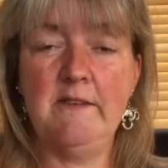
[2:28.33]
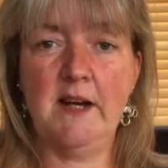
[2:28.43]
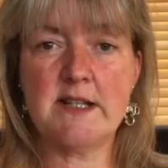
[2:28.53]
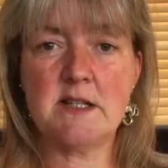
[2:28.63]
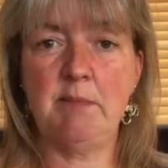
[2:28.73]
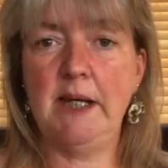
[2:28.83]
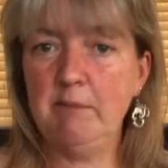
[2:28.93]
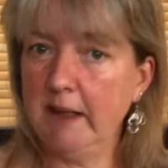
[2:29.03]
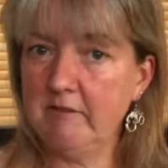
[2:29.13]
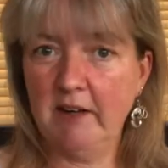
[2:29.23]
had to be
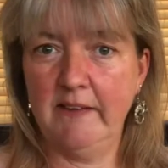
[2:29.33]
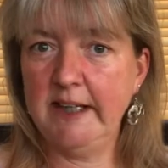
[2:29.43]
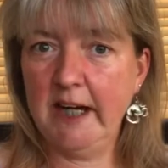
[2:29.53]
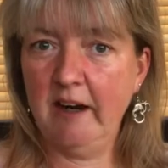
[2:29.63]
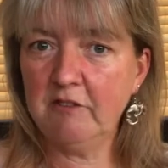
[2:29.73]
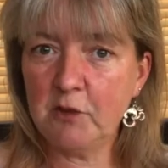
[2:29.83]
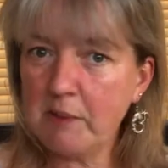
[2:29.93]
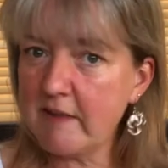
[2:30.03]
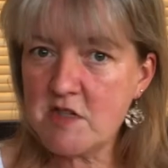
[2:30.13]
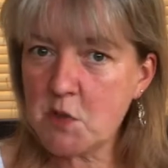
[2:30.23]
being very careful,
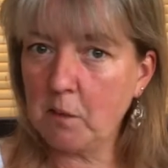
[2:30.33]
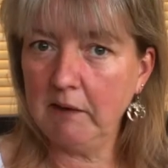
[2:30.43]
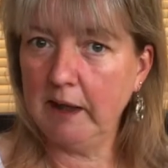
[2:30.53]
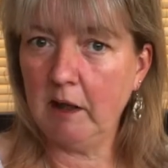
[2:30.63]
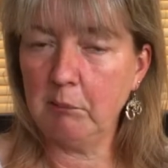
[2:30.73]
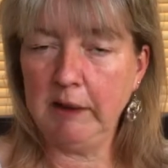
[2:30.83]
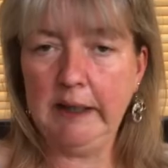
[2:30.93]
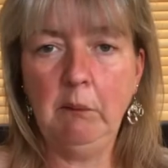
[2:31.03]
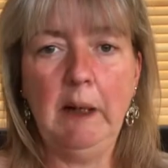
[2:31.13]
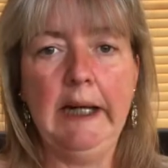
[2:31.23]
squirreling our money
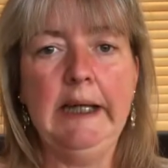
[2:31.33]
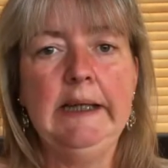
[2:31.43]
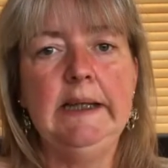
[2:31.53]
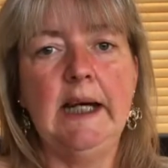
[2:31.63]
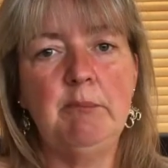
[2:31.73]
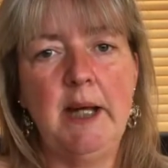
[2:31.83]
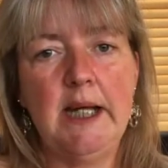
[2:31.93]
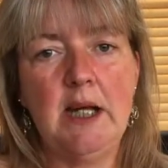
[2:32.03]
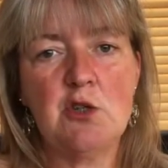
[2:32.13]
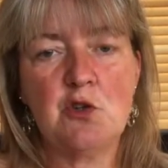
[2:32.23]
away and
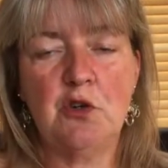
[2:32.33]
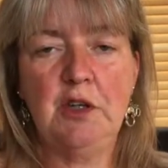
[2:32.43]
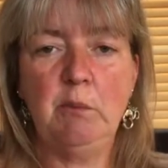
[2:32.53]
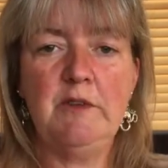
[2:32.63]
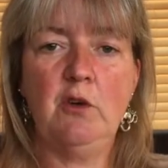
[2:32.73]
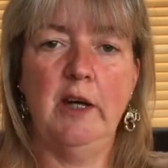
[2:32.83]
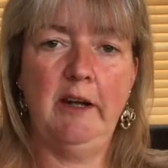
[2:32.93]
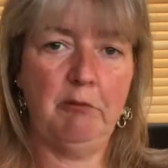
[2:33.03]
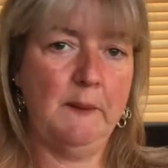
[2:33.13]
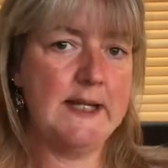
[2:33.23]
making sure that we've got
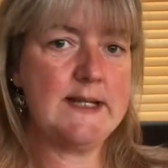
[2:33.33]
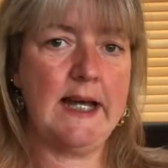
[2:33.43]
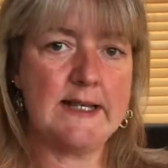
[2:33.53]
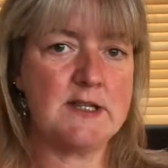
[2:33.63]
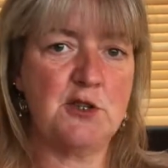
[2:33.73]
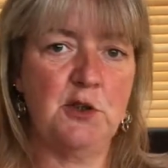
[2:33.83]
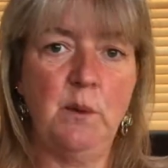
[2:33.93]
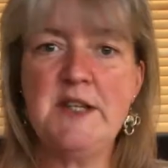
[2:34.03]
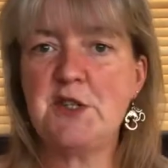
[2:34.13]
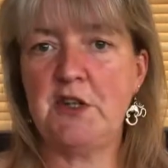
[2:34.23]
enough money to get us through the
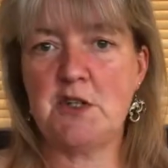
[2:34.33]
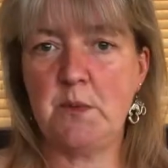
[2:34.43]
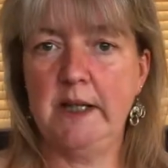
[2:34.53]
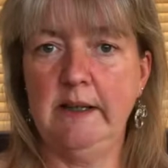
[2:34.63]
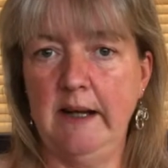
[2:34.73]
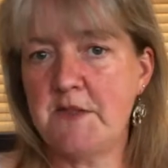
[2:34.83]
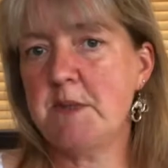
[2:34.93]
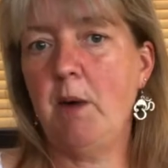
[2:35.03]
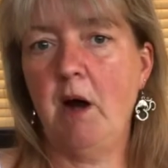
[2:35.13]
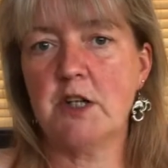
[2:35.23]
winter, because we can have
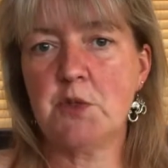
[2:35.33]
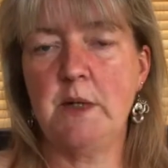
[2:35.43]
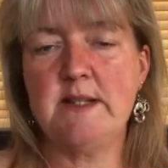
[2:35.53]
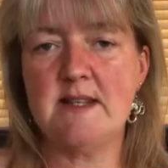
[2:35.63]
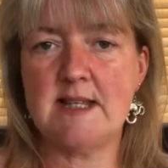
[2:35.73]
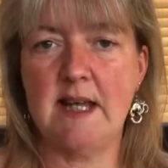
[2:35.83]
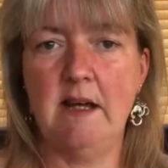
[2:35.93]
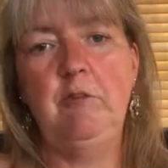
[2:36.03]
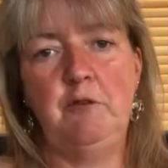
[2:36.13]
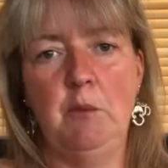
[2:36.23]
some harsh winters
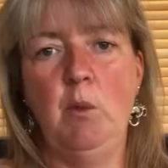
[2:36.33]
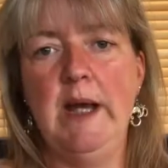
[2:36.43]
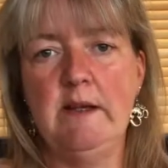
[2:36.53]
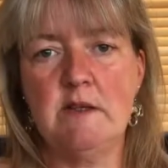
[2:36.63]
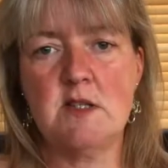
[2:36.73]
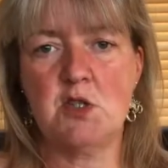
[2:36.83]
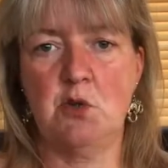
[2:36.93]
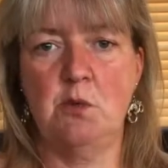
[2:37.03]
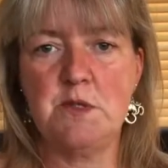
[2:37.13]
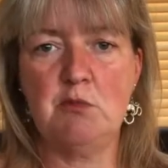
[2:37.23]
here from wind and
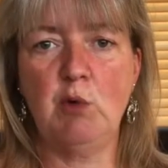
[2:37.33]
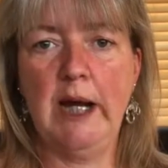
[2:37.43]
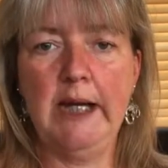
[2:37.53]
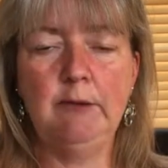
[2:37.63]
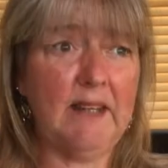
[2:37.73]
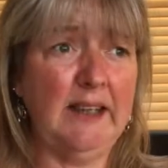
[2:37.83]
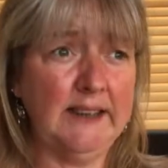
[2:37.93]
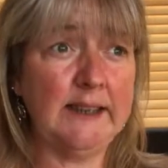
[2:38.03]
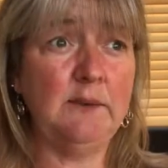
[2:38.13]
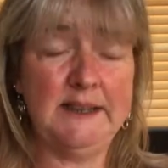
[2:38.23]
storms and rain, and
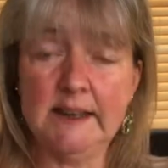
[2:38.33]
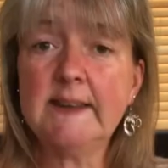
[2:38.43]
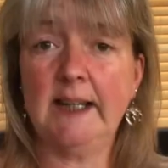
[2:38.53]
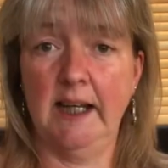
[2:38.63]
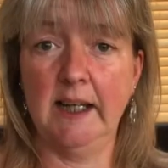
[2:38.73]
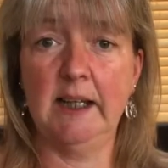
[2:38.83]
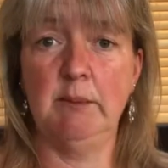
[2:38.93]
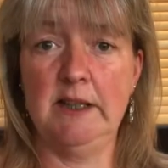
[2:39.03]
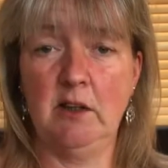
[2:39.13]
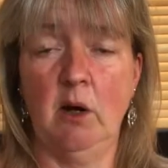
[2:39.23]
so it does get a little
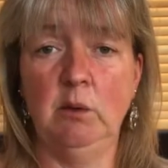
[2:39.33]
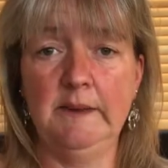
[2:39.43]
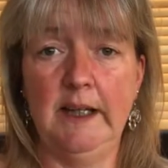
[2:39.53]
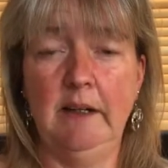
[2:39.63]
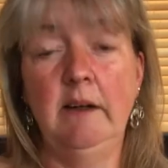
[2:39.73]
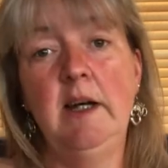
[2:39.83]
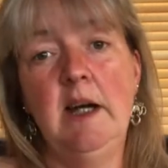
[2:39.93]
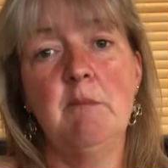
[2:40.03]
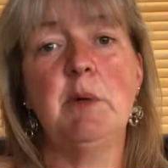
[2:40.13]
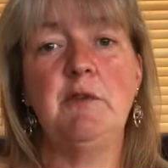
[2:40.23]
bit cold here,
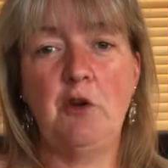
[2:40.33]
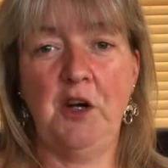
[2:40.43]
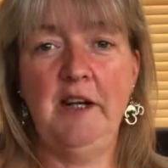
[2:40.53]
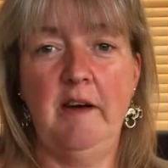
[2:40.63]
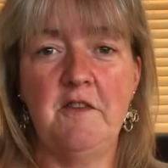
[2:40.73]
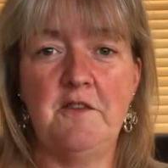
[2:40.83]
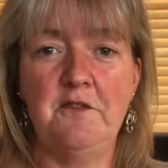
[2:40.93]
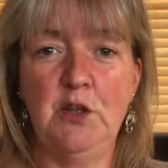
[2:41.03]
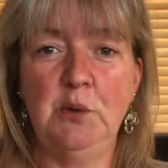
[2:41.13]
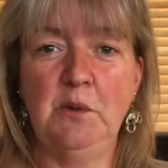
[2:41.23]
but we've got enough
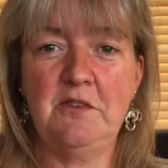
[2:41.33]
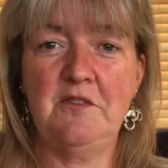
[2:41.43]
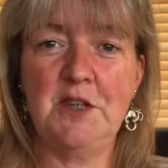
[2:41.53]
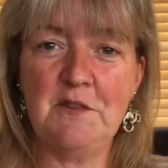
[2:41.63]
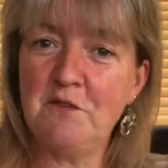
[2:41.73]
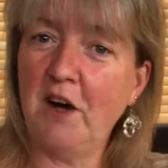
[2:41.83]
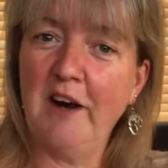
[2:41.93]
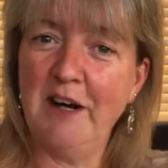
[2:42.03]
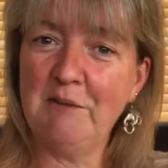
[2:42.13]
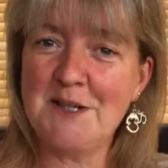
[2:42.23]
fuel for the
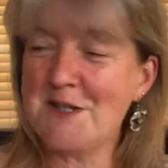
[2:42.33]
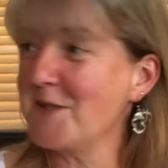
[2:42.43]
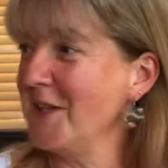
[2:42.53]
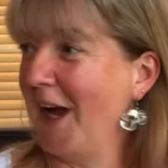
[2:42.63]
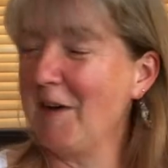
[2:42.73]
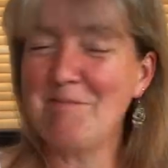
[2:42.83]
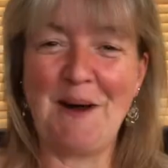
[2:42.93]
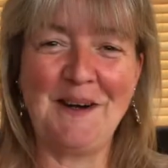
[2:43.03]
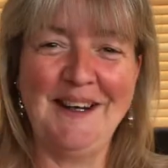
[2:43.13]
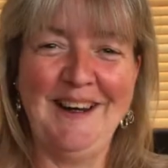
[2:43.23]
fire, which is now
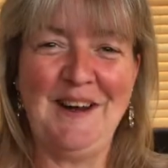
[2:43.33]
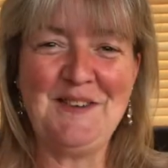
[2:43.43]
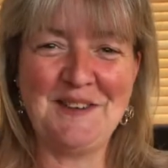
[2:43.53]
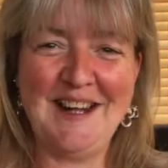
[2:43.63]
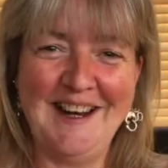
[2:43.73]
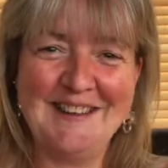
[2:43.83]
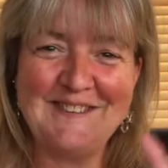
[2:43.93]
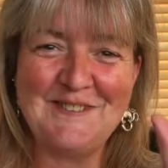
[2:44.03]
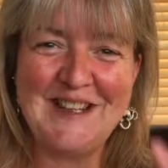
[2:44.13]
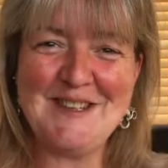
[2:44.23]
burning over
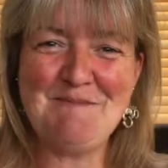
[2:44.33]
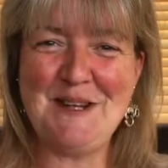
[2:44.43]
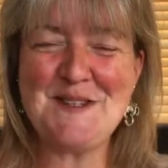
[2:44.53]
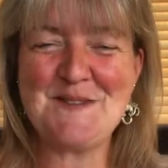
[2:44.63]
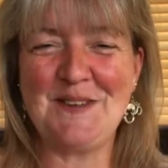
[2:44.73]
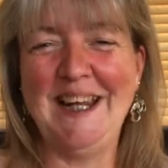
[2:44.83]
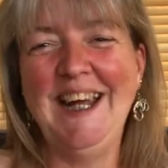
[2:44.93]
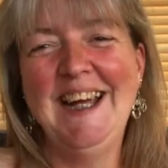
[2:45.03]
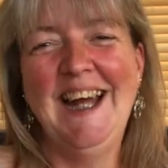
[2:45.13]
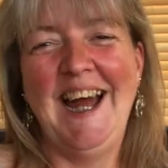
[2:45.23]
there really beautifully,
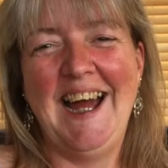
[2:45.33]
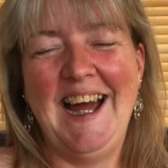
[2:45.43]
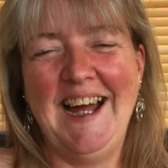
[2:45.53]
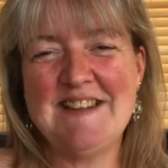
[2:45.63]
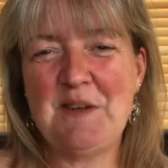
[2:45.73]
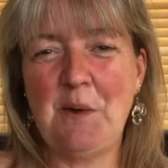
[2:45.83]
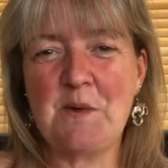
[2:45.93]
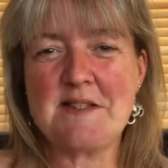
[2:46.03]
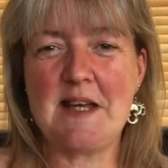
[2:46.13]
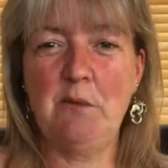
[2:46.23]
and
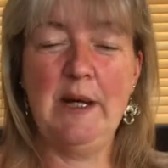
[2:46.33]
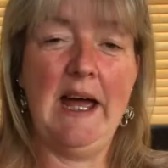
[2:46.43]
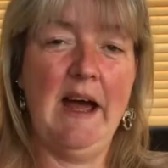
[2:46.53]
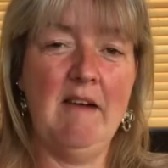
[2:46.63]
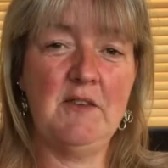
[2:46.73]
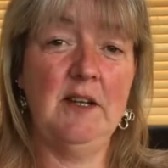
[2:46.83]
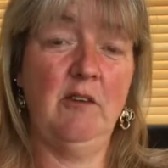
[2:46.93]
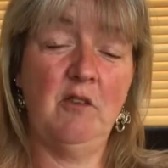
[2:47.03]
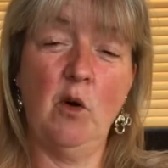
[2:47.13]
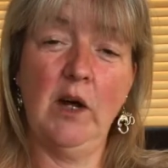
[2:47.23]
also we have
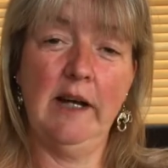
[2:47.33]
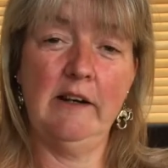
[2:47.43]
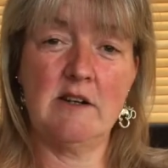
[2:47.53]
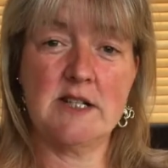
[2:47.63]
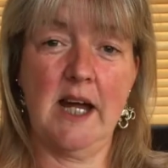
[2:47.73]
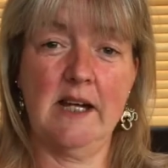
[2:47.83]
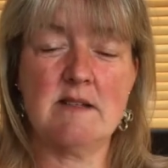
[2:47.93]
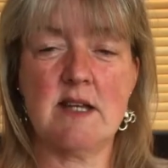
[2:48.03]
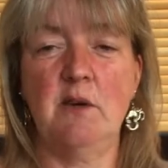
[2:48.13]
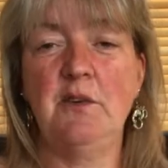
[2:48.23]
enough oil in our tank,
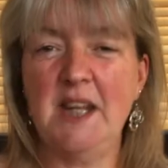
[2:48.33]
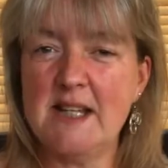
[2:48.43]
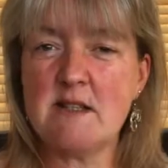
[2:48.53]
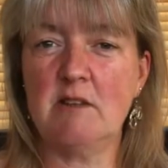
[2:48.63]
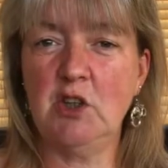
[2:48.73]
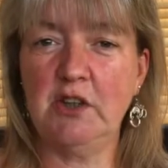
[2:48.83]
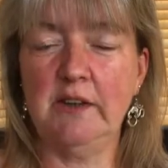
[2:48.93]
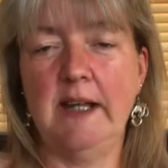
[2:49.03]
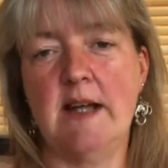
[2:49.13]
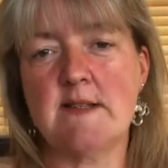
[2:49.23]
so things are good
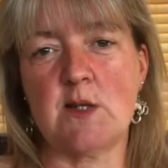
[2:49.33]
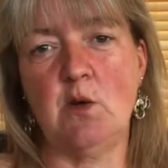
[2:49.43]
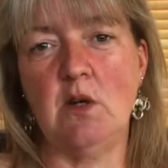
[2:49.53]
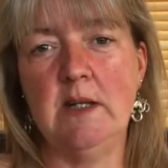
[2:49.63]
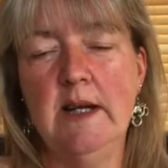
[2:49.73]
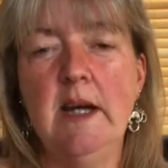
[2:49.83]
on that score.